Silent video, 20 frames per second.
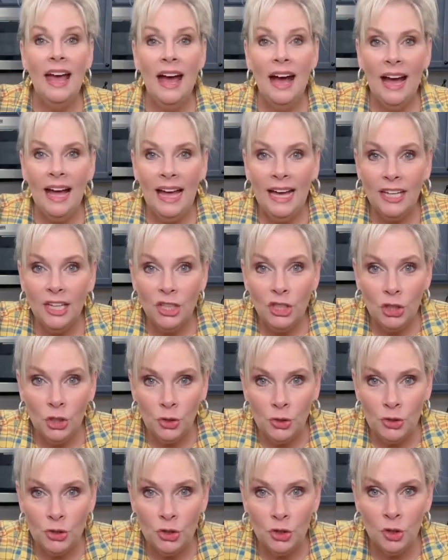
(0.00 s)
I had a
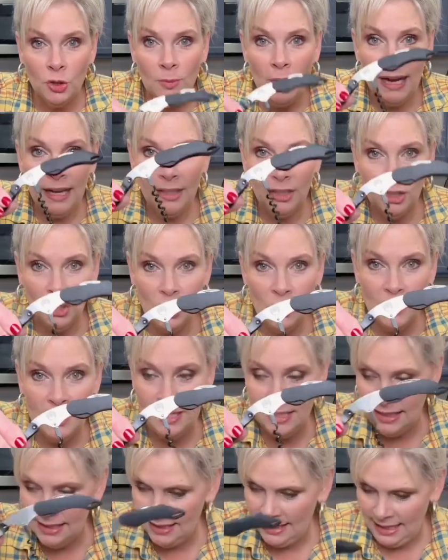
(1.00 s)
YouTube how to use
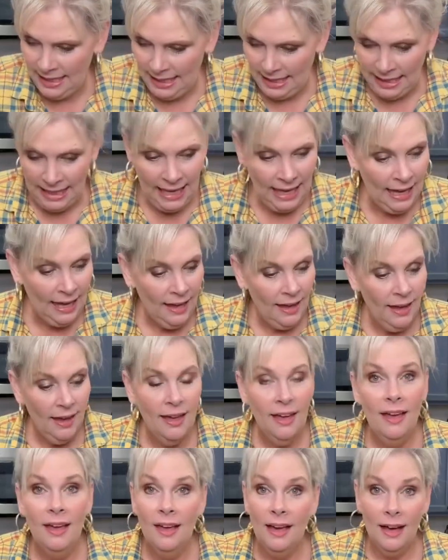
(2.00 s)
this thing.
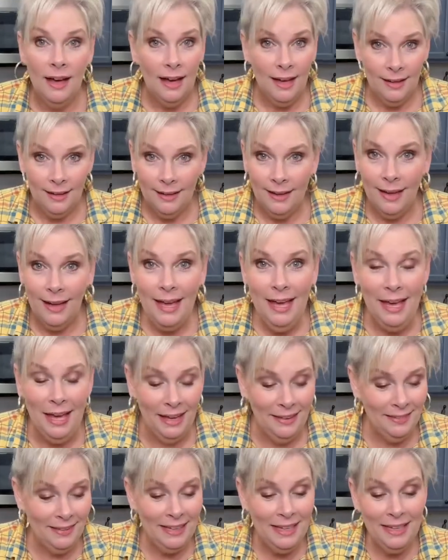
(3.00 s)

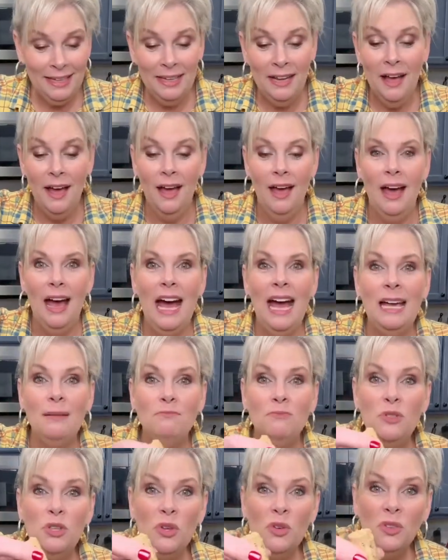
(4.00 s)
And then I
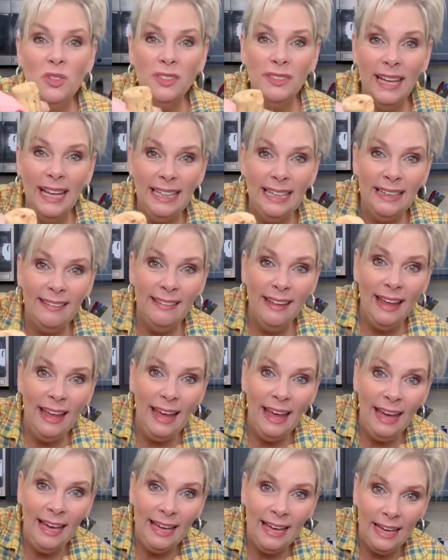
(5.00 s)
mutilated the
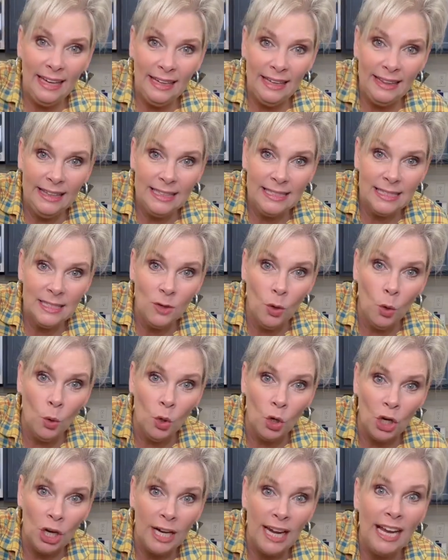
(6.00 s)
heck out of this
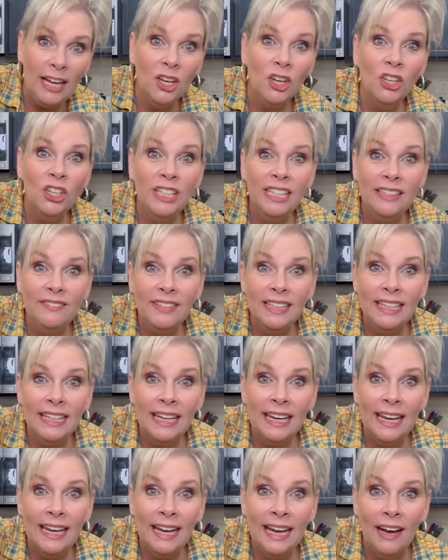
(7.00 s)
cork and couldn't even get
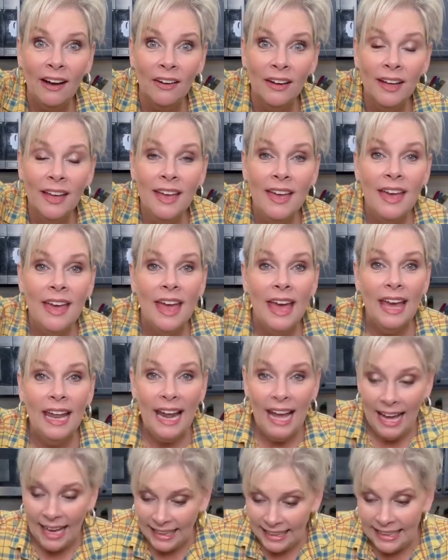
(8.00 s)
it out. And I
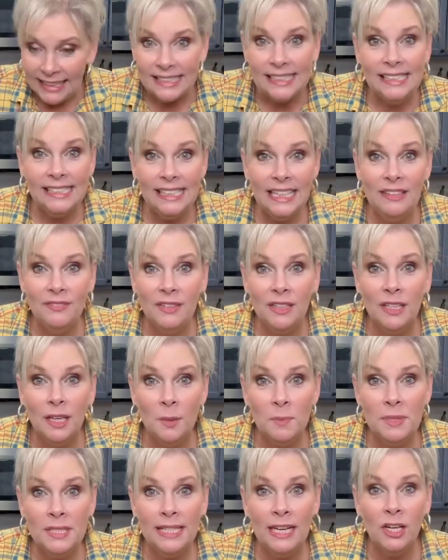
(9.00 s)
had to get Steven
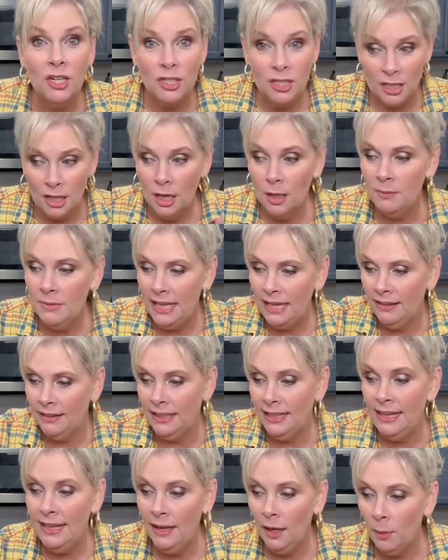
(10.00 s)
upstairs to come down
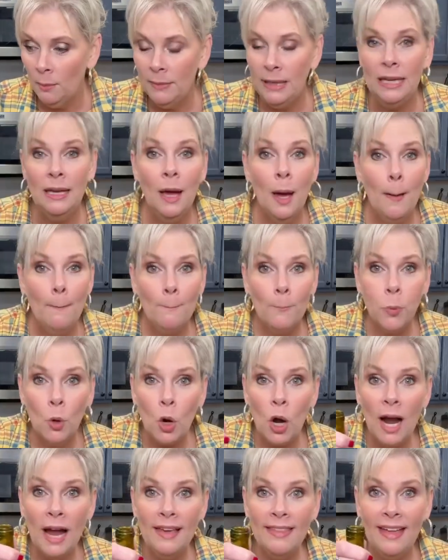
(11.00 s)
and help me
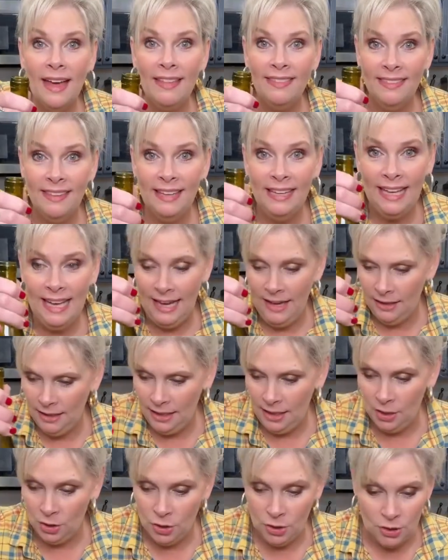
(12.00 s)
pry that thing out of here.